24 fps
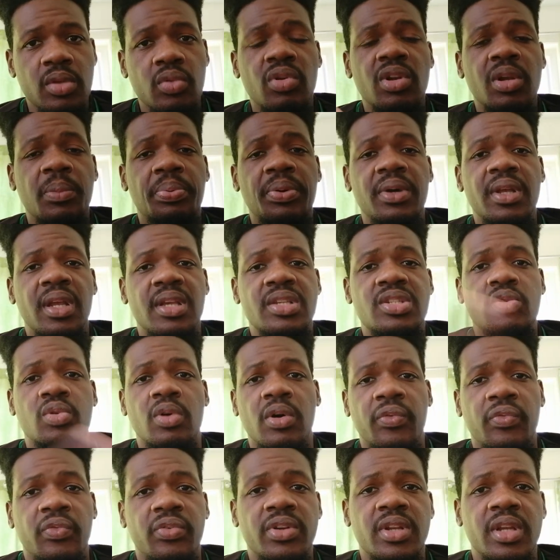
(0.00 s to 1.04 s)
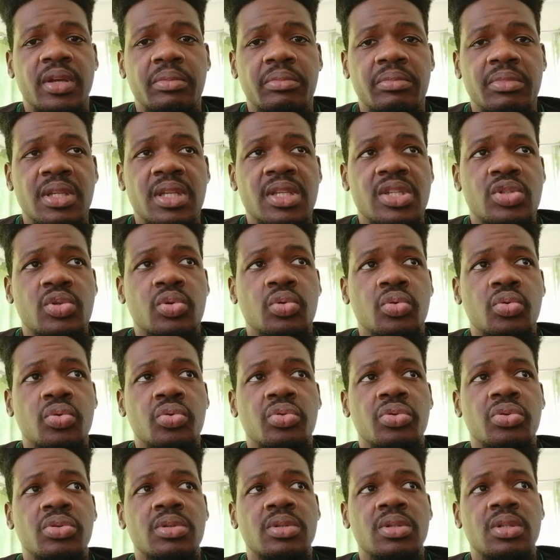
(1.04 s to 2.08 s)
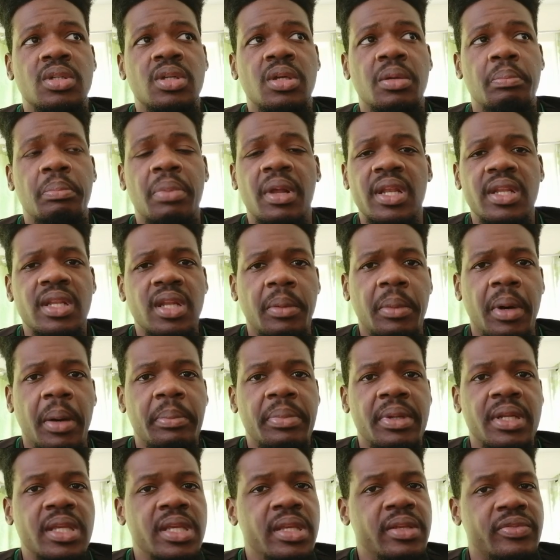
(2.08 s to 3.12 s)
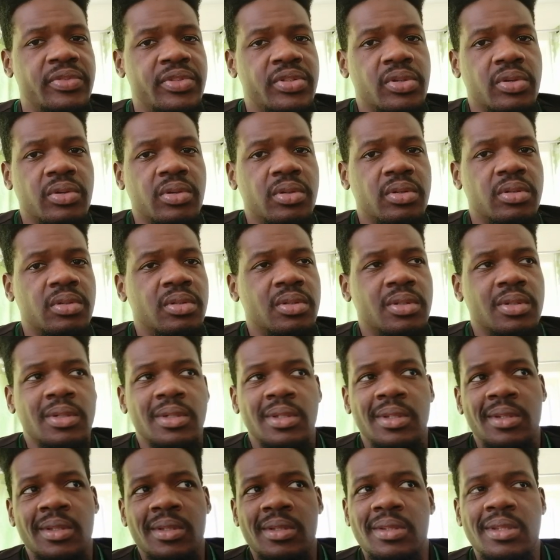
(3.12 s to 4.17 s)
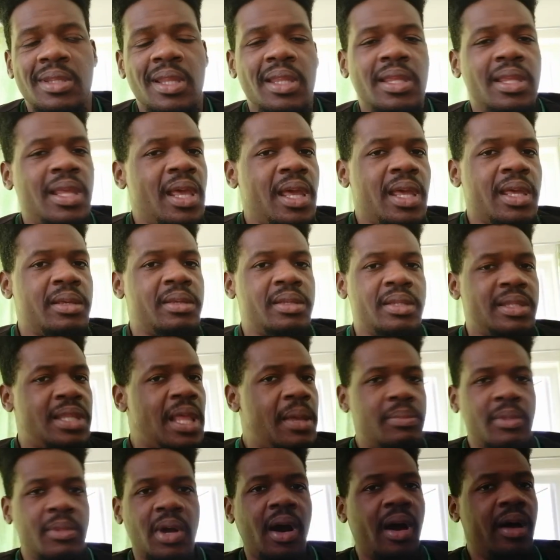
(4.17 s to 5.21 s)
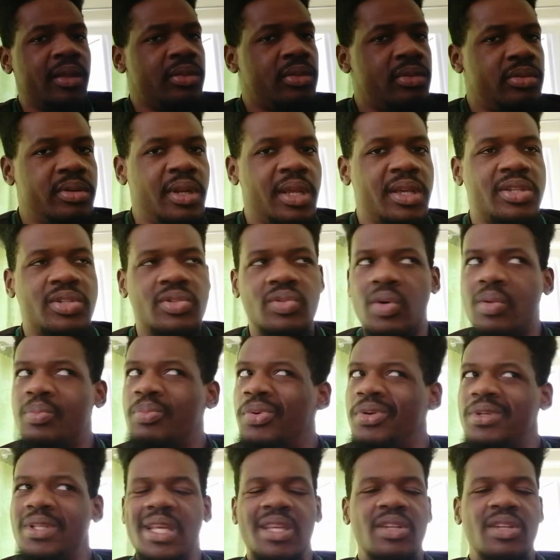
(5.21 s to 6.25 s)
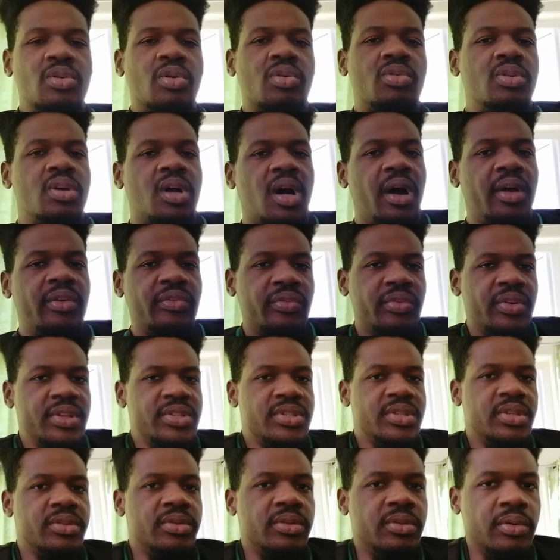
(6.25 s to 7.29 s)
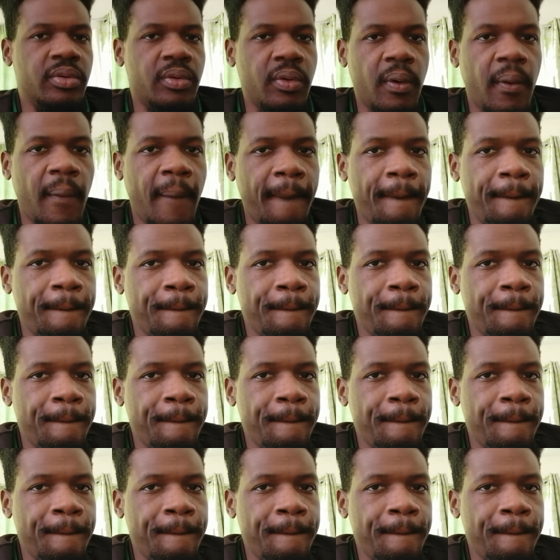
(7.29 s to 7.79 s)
The only player that scored for them is who? Bellingham, I believe. So, the, yeah, them gone to the next round, but they don't look convincing, though.